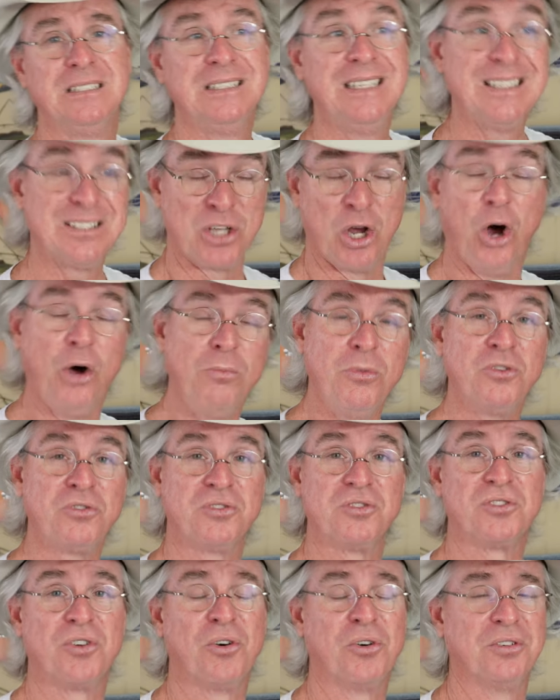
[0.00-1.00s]
It's almost
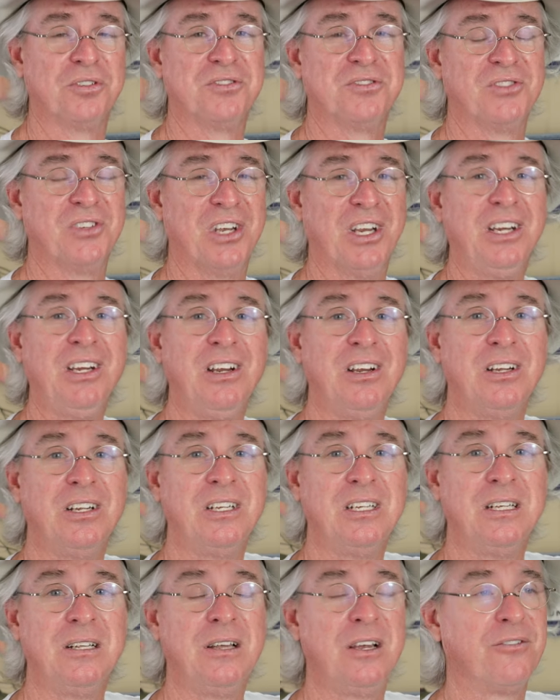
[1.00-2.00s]
as hard to say.
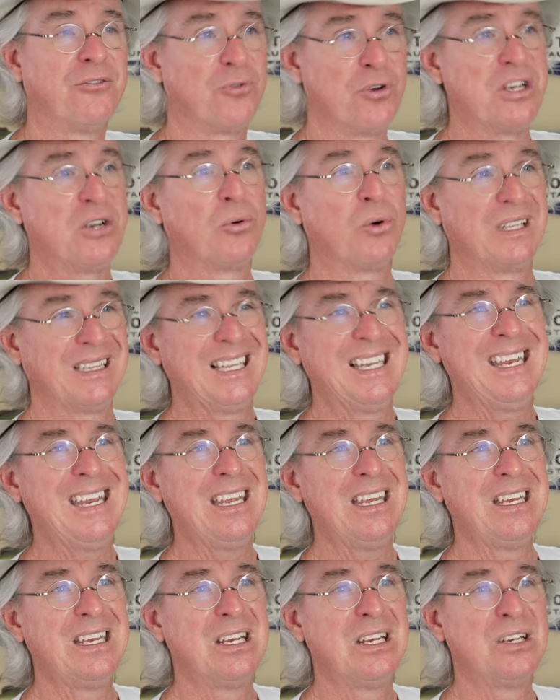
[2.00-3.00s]

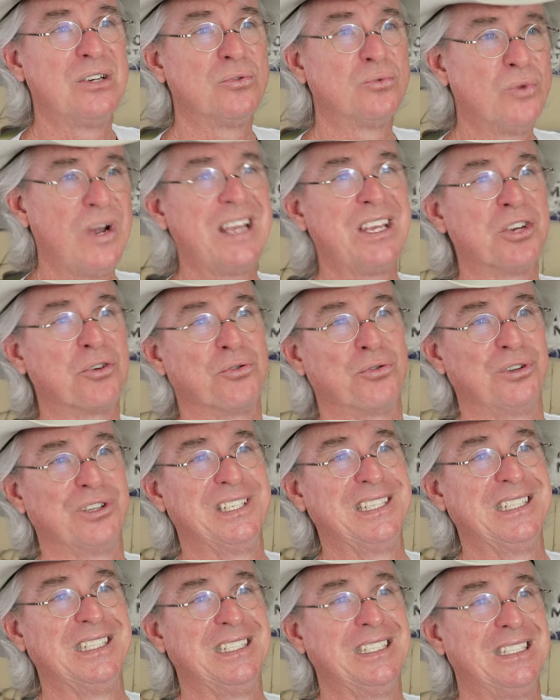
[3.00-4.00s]
Frequently,
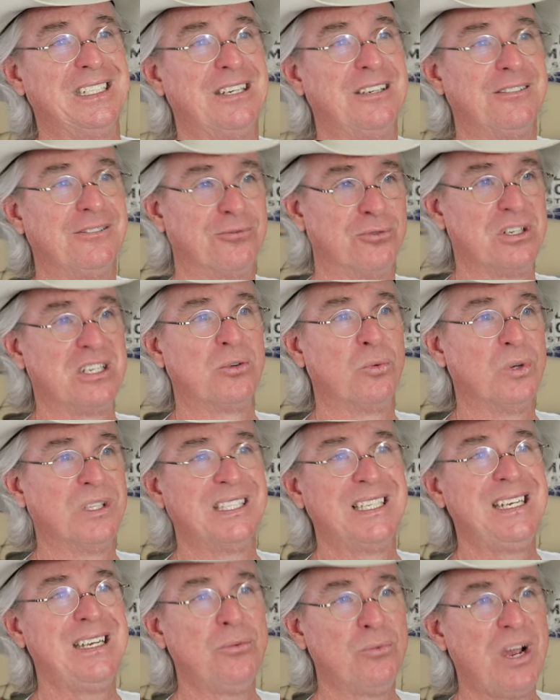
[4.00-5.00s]
regularly.
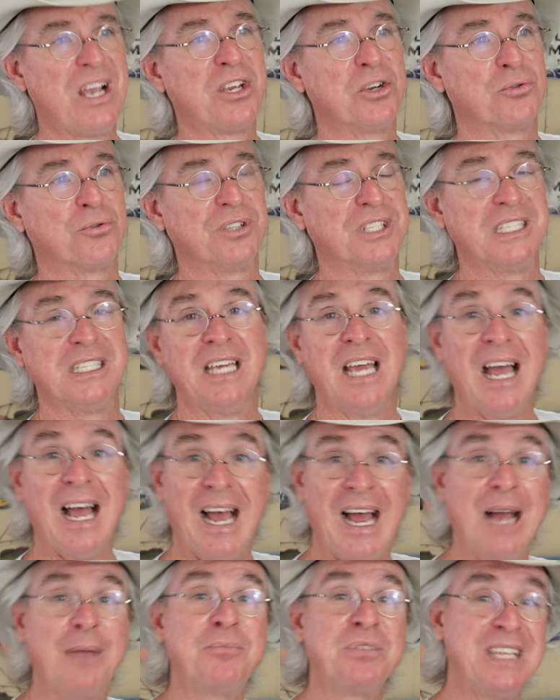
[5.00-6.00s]
Frequently, regularly.
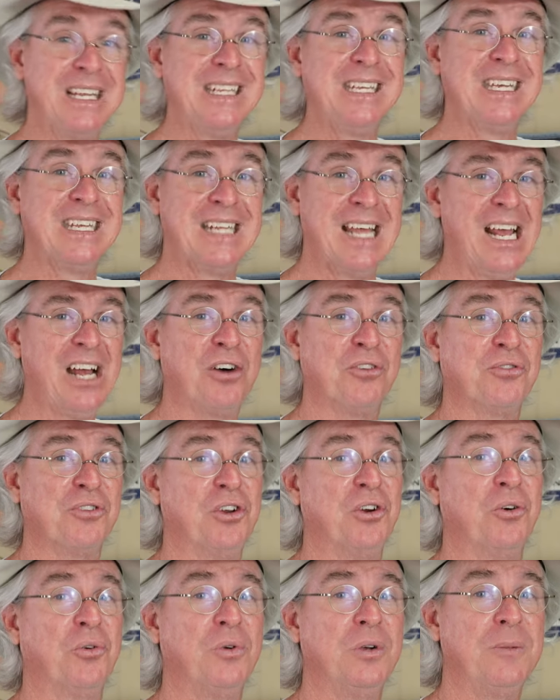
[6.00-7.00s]
I'm getting it out,
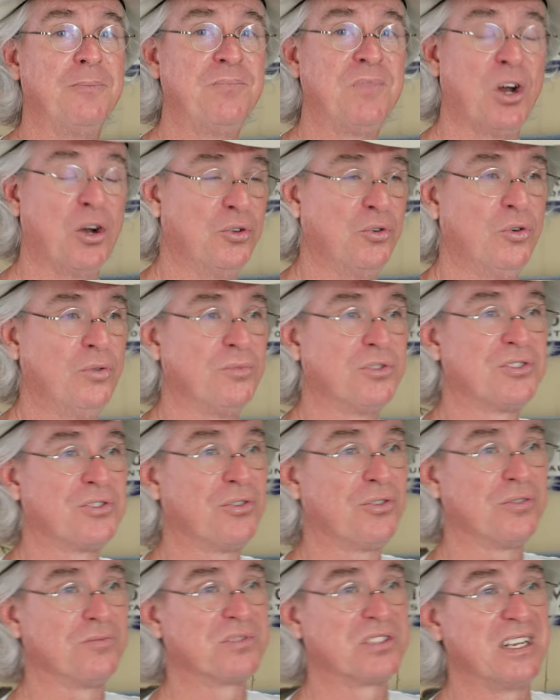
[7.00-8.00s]
though. On normal
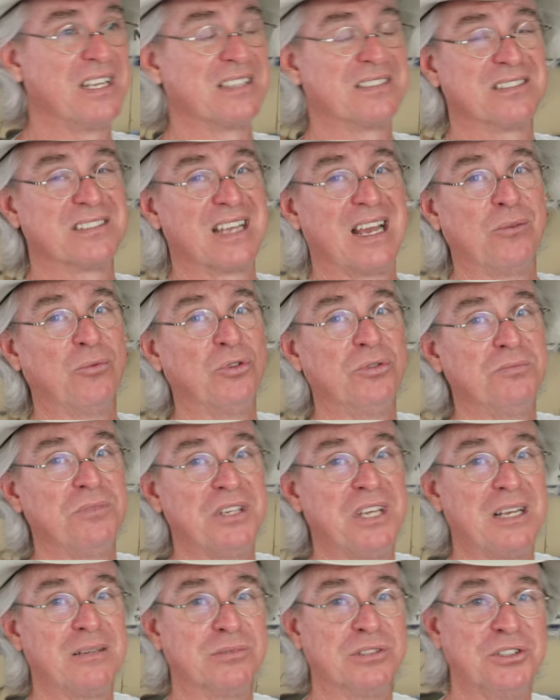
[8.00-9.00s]
circumstances, I wouldn't
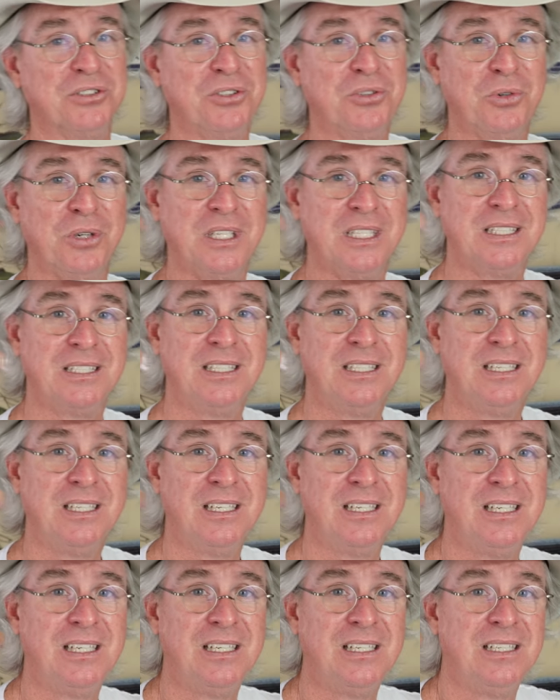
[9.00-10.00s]
be able to do it.
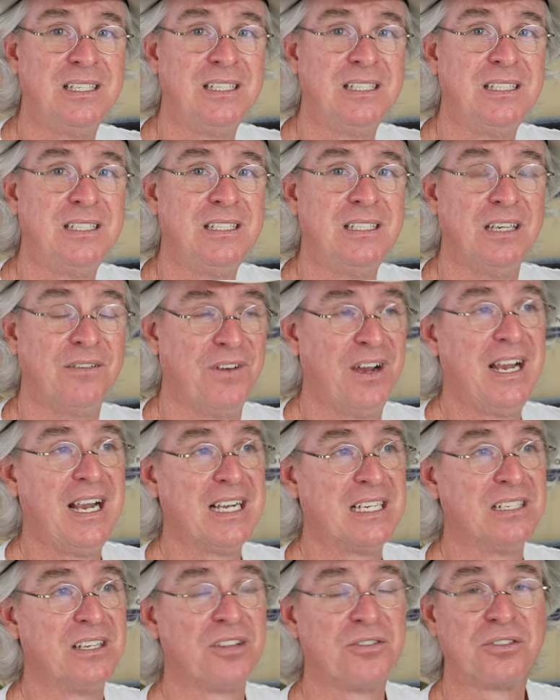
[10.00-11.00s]
If I
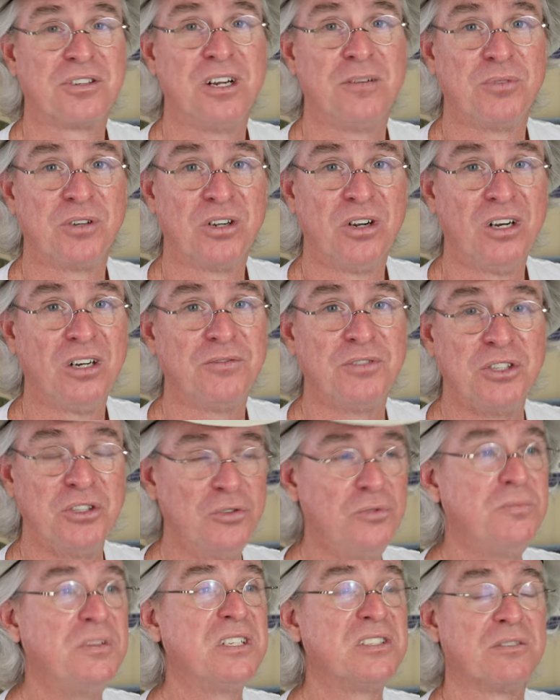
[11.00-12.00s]
had another cup of coffee,
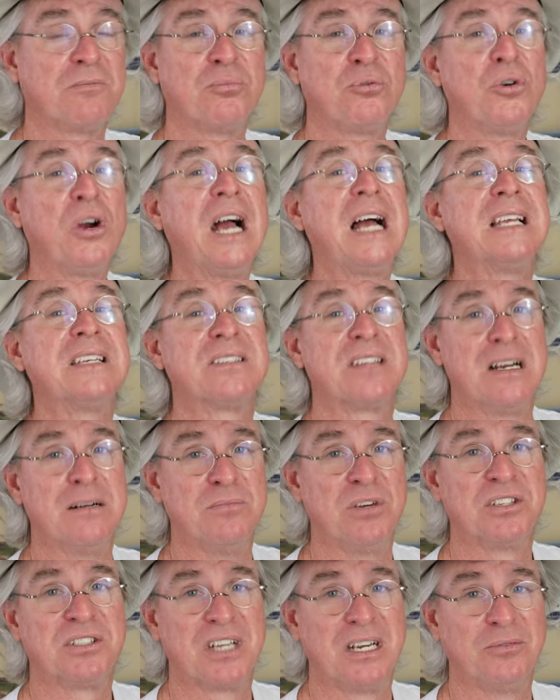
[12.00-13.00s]
you'd be surprised how
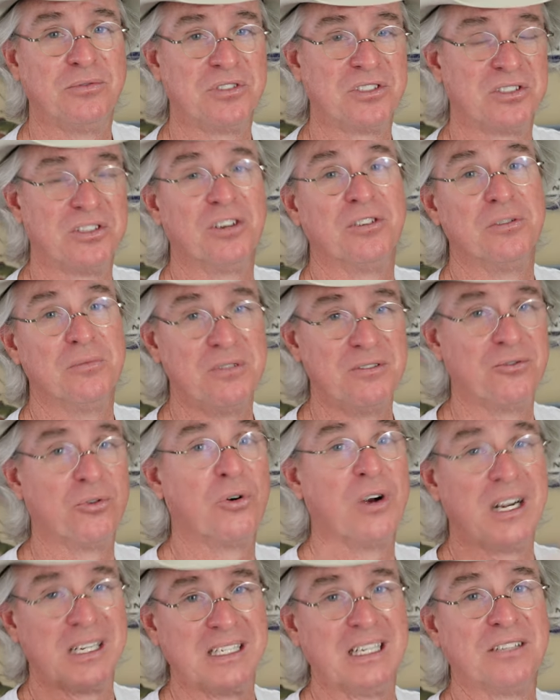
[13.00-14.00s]
much I would stutter
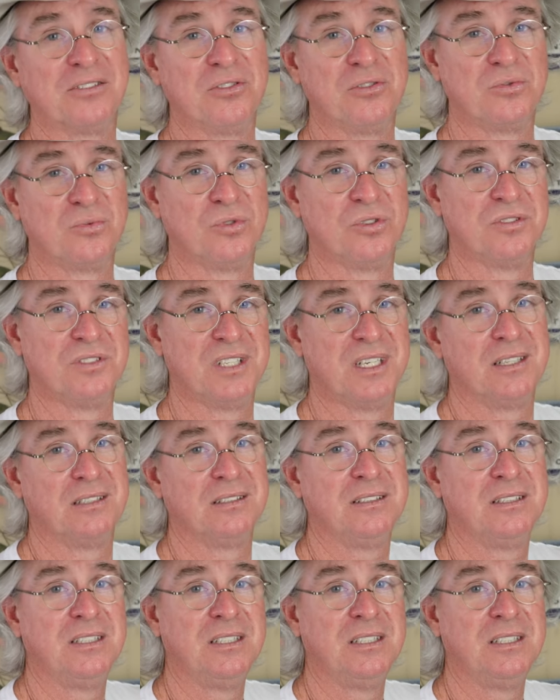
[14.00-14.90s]
before I got those words out.